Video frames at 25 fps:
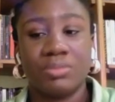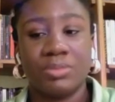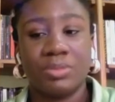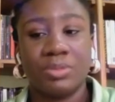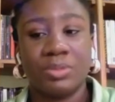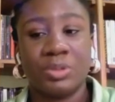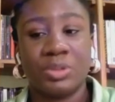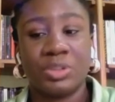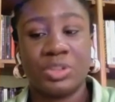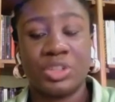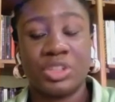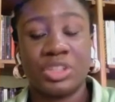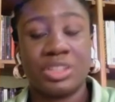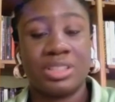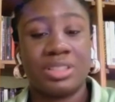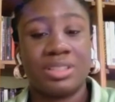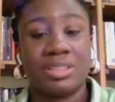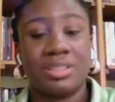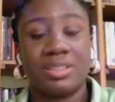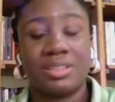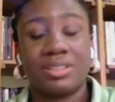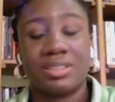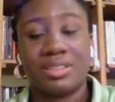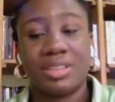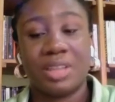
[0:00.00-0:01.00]
we'll just
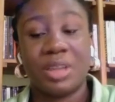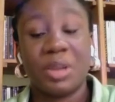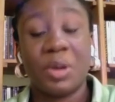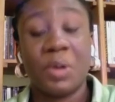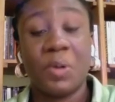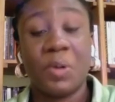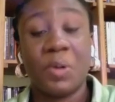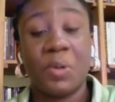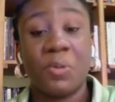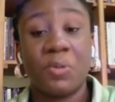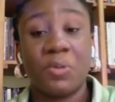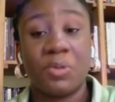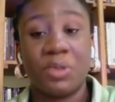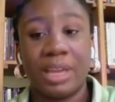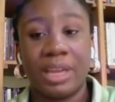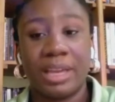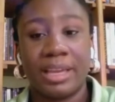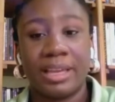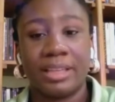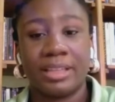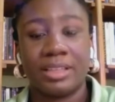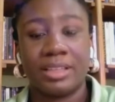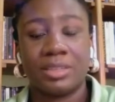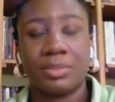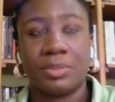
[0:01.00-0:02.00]
stay hopeful, I
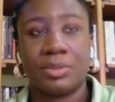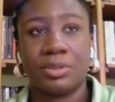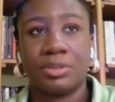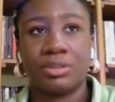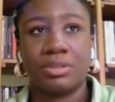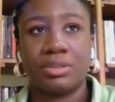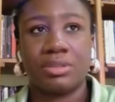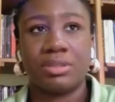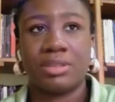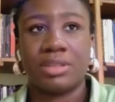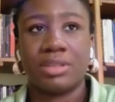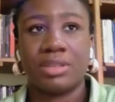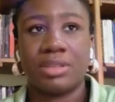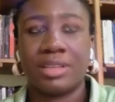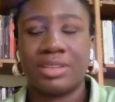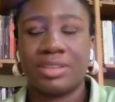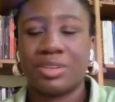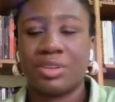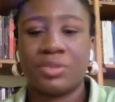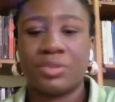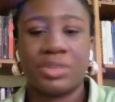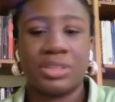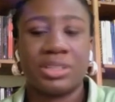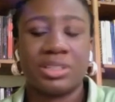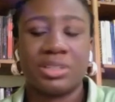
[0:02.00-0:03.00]
guess. But there's
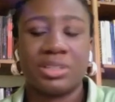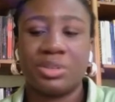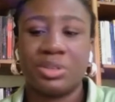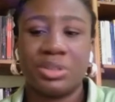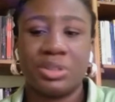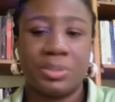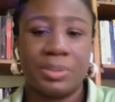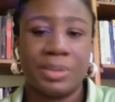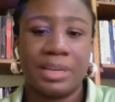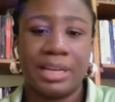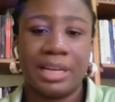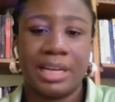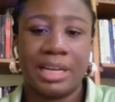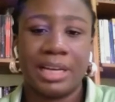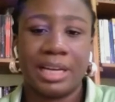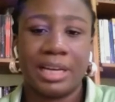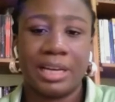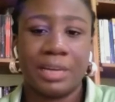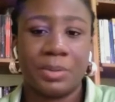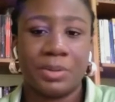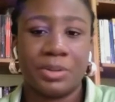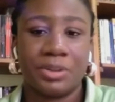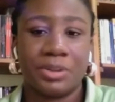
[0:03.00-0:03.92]
obviously going to be a lag period.